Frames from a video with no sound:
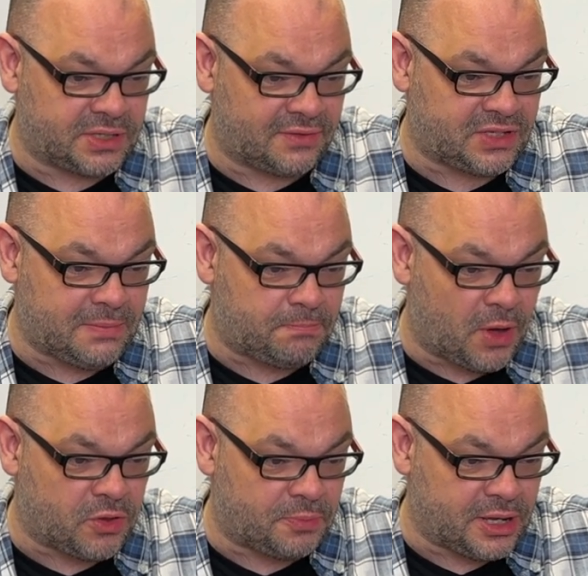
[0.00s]
I've seen
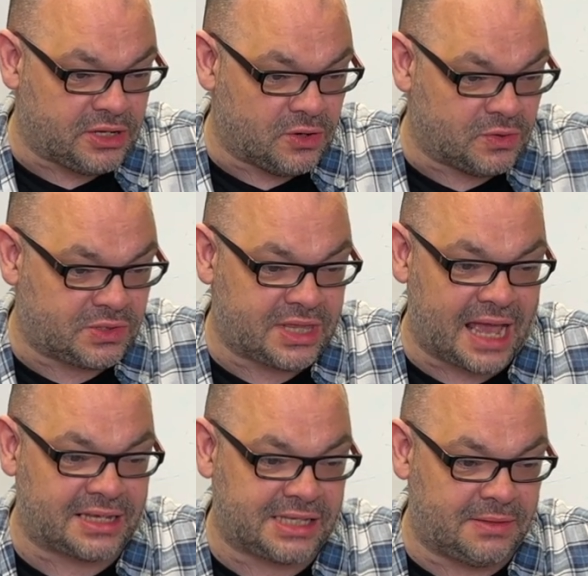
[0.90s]
both being used.
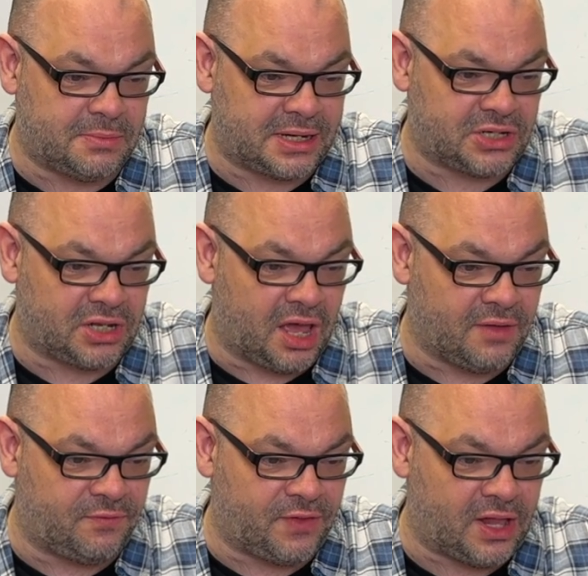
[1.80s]
Thanks, keep magic
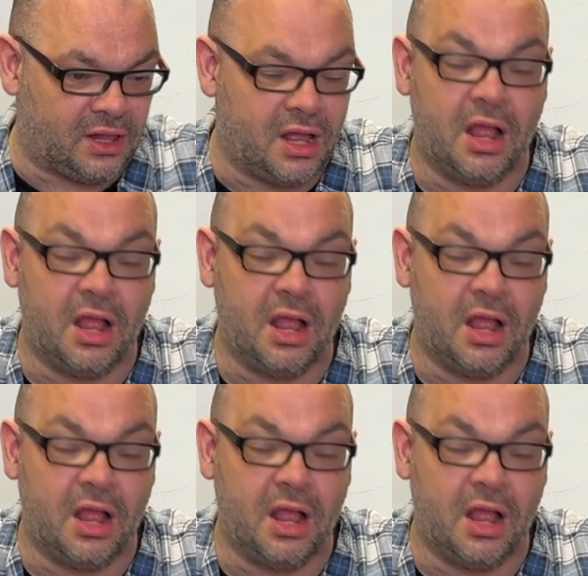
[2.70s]
alive, Phil.